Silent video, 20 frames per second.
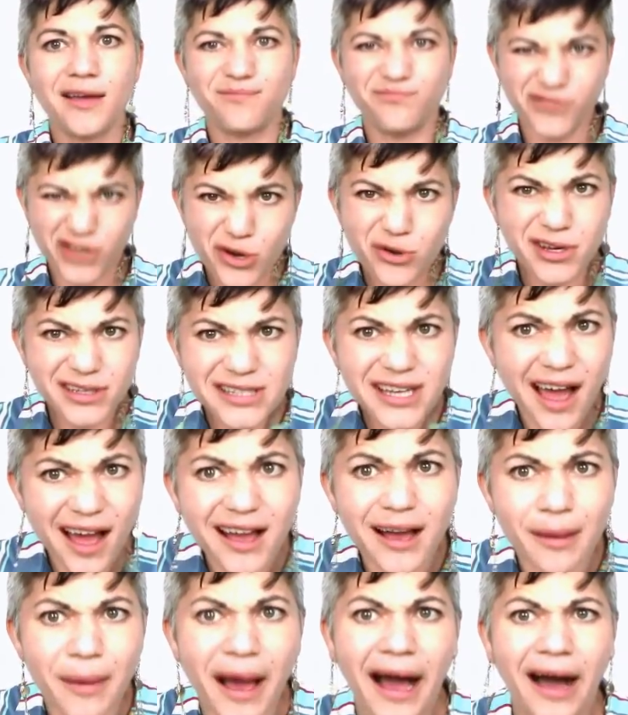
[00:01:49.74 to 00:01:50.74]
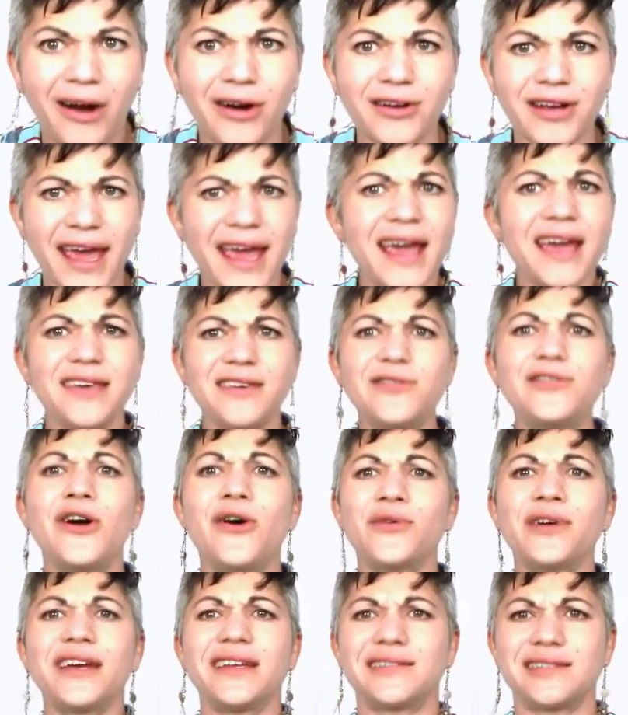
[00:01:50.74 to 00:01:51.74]
you can talk about, okay? You
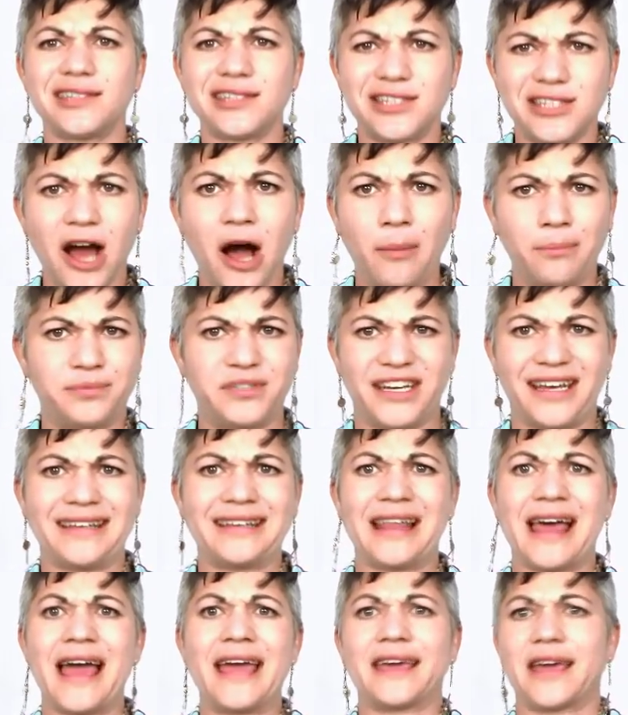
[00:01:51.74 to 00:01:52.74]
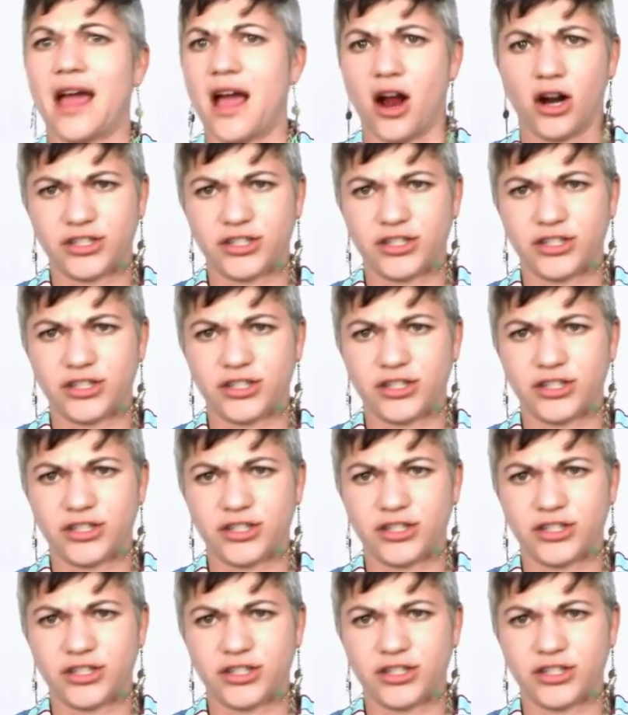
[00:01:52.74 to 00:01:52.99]
don't get stumped and like